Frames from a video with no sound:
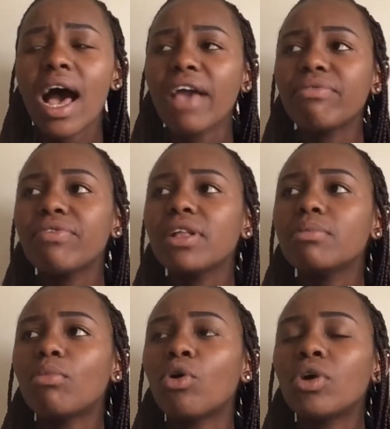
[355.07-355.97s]
i feel
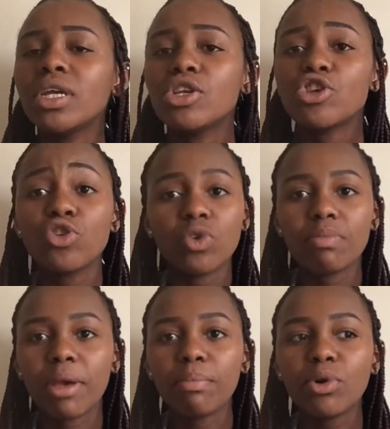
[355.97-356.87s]
more in tune with
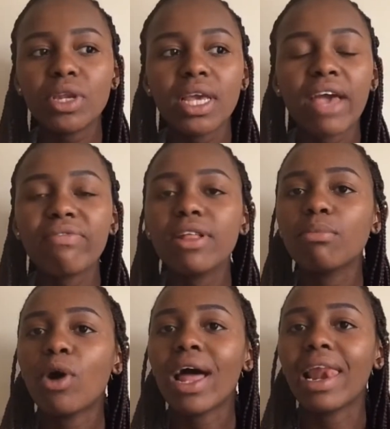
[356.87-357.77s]
my body i feel
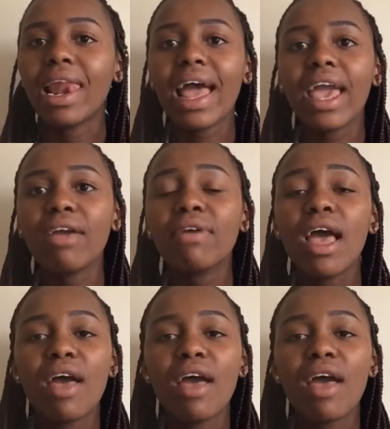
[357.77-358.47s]
more alive